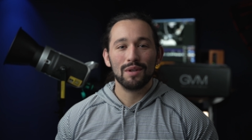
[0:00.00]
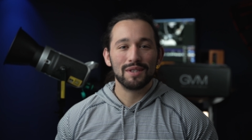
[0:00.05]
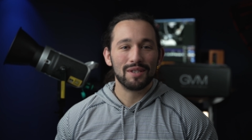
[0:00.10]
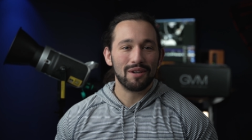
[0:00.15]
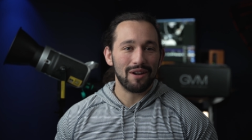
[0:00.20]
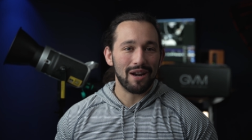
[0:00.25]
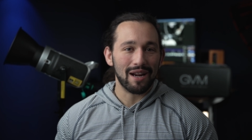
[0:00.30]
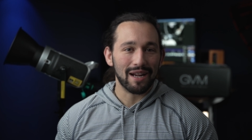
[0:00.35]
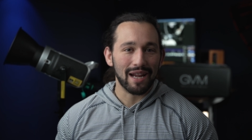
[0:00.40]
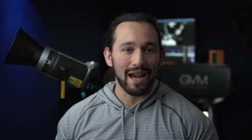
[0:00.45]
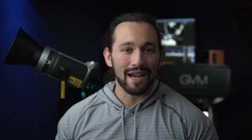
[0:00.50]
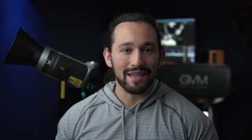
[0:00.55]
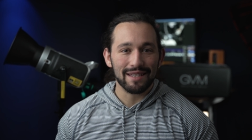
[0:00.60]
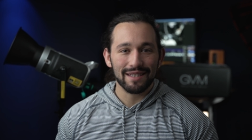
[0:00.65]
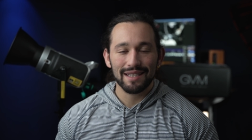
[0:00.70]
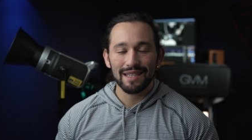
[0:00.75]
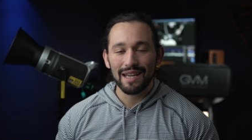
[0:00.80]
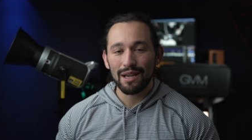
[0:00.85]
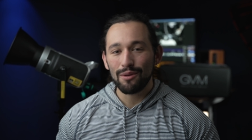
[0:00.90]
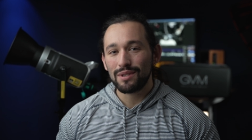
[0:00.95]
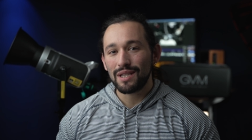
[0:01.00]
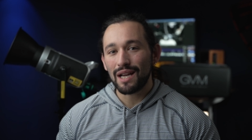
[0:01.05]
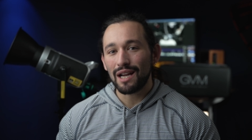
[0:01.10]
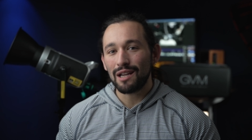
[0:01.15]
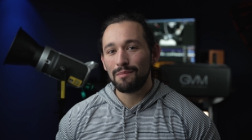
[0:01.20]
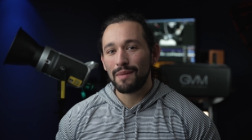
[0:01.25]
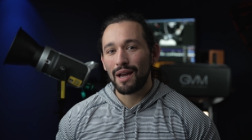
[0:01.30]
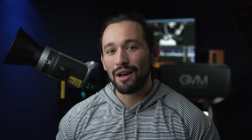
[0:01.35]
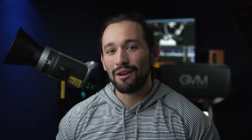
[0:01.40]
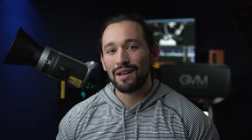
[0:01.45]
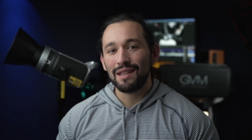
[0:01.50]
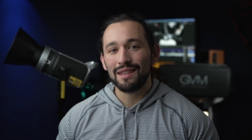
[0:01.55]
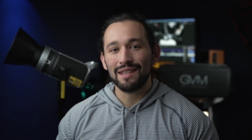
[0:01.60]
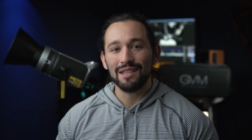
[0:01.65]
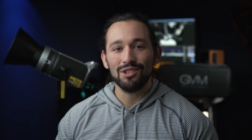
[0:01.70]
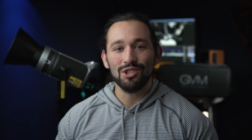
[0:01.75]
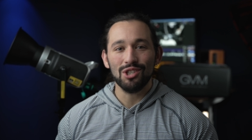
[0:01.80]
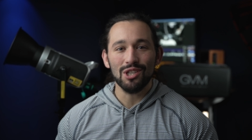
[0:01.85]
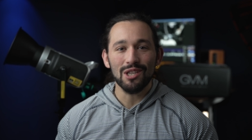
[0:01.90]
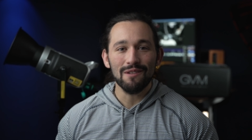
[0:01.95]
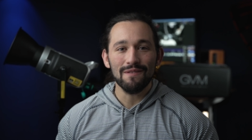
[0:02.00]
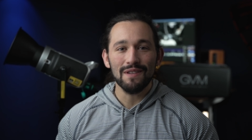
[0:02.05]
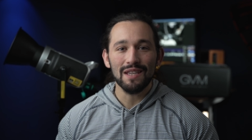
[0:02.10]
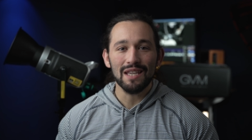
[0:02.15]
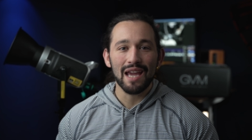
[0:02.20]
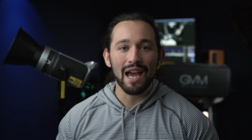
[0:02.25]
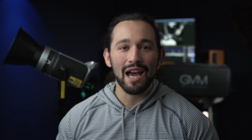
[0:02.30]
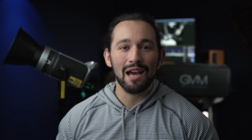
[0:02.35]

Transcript: What's going on, guys? Today we're talking about the G V